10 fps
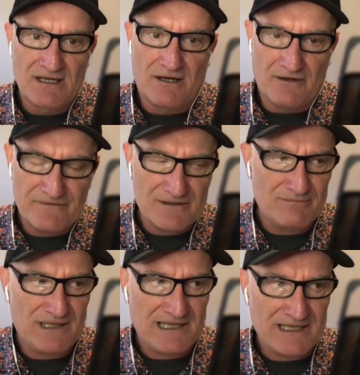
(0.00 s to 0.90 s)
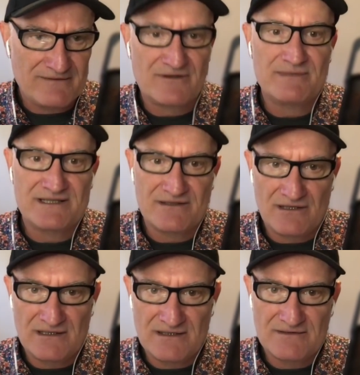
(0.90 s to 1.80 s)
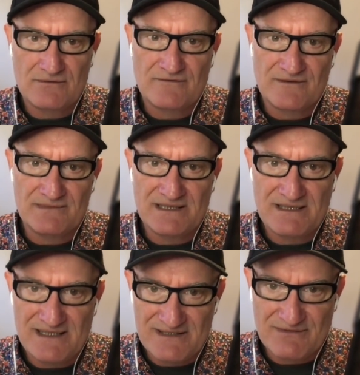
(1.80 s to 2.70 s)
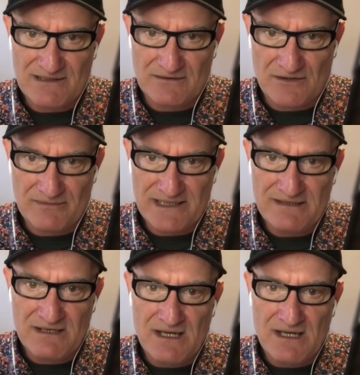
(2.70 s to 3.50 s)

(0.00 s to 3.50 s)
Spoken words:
of complaint from a Zionist or from the Israel lobby,